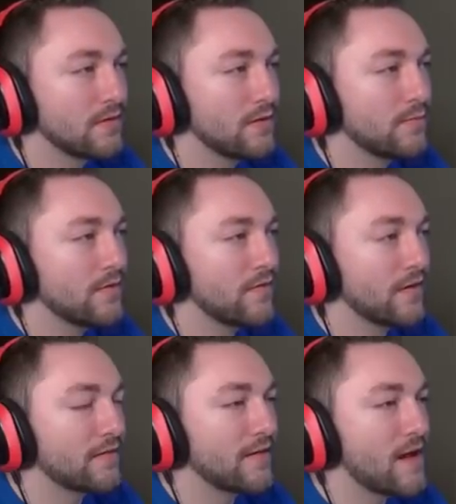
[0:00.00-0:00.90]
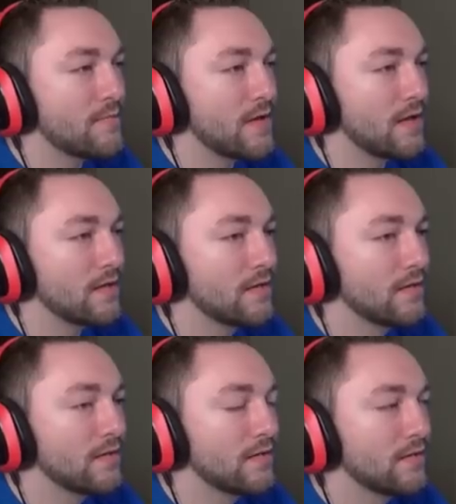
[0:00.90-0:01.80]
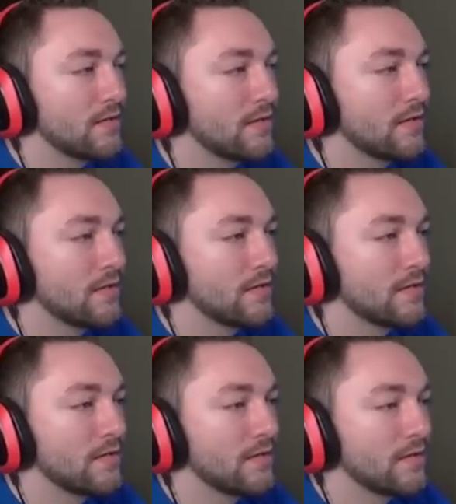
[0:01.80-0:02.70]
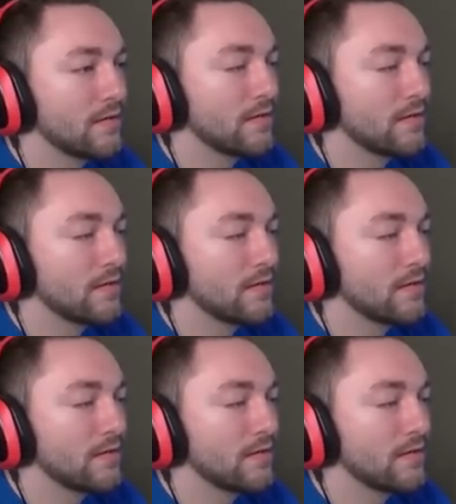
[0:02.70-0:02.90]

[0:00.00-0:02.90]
You almost like stopped me. I got it.